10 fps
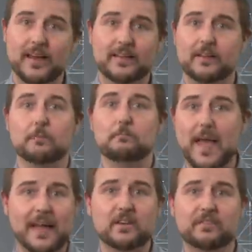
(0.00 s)
that their
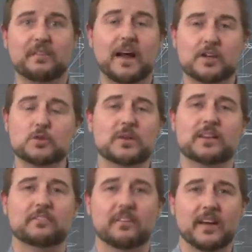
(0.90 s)
manufacturing
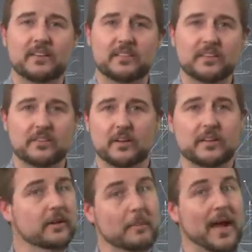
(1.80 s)
devices
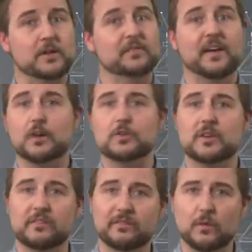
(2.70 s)
on their
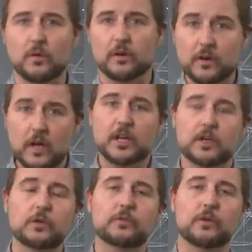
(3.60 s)
manufacturing floor
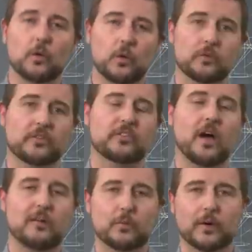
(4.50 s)
use old
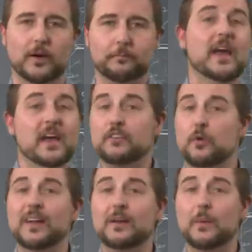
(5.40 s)
software.
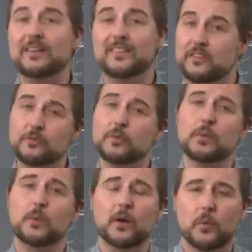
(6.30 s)
So anyways, that's
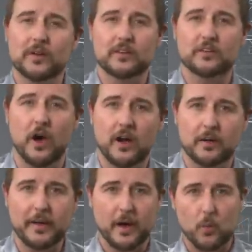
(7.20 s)
really what I wanted to talk
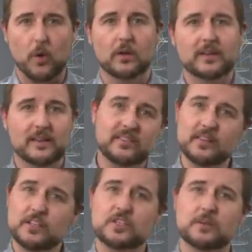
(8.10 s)
about. While it is a
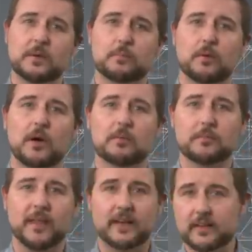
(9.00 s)
legitimate
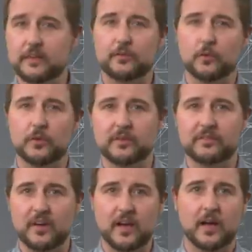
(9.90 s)
problem that these sort
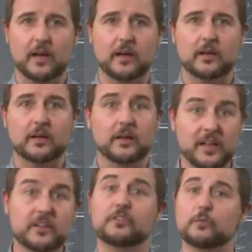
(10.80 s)
of uh,
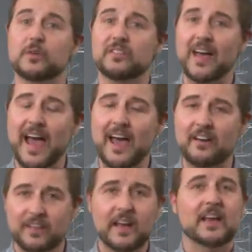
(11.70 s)
industries
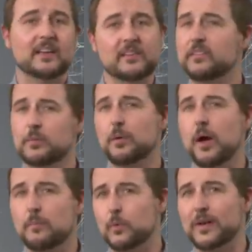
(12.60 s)
have, this is a
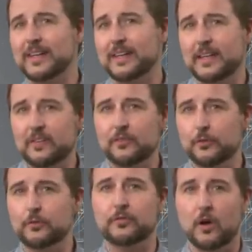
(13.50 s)
problem we need
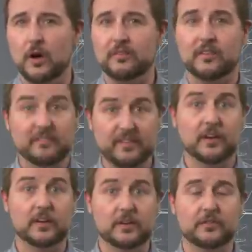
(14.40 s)
to solve
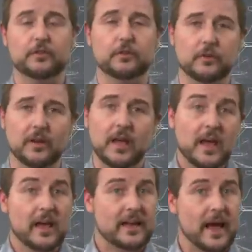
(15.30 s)
fairly soon.
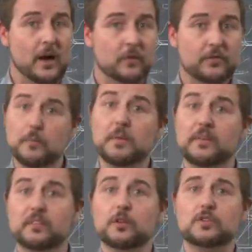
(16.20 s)
Now, some of
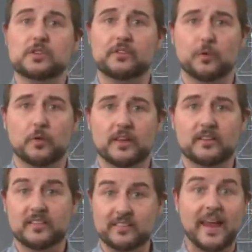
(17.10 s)
the solutions for
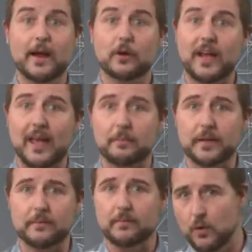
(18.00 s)
this is air
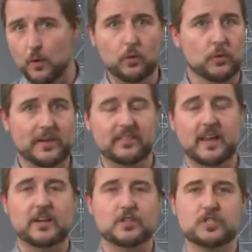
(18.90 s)
gapping. The whole
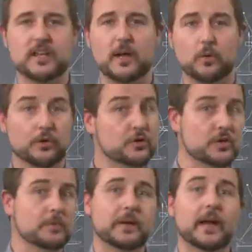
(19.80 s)
reason energy networks
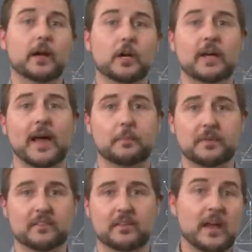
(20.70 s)
should be air gapped
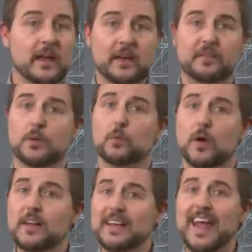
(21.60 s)
is if they're
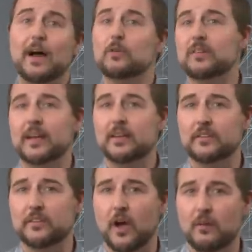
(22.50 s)
running
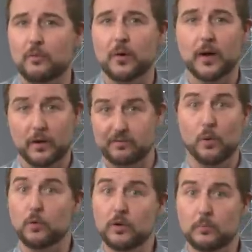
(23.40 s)
outdated software,
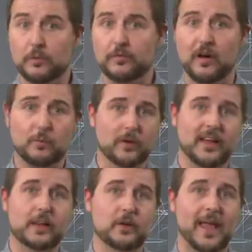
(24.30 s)
vulnerable software
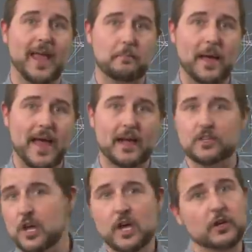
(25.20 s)
that you can't
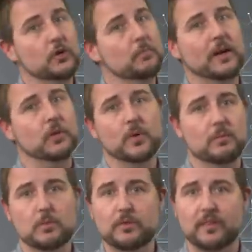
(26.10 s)
patch, you better
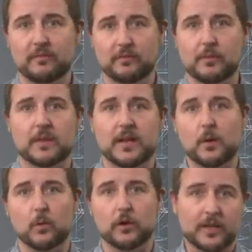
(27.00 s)
remove them from the
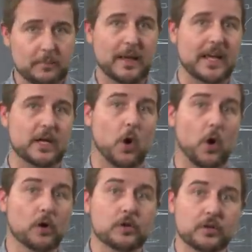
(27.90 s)
network and make it
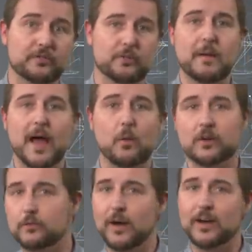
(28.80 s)
harder for
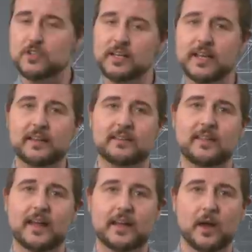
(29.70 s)
malware to actually get to
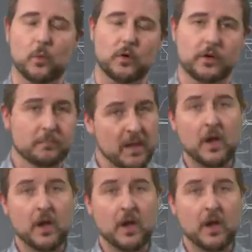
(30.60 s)
that network.